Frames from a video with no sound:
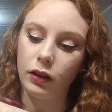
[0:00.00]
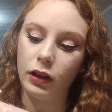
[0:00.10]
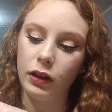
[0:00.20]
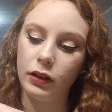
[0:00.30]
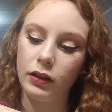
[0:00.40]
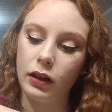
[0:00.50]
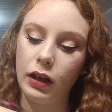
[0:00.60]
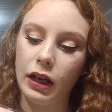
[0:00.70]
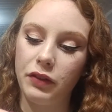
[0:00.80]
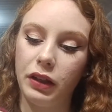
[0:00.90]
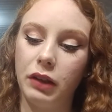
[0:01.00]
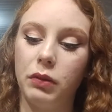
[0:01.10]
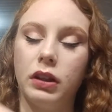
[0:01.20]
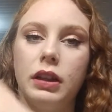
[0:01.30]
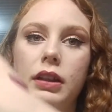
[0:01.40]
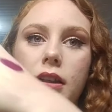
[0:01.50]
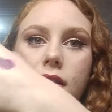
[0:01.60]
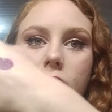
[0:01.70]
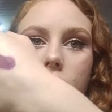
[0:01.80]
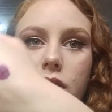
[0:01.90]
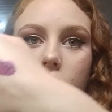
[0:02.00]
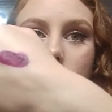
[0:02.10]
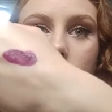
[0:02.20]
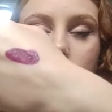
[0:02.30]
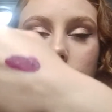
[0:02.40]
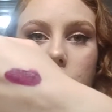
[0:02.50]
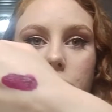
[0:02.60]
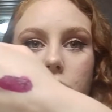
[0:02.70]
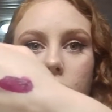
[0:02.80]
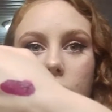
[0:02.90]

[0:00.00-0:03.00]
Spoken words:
and I really wanted this dark color for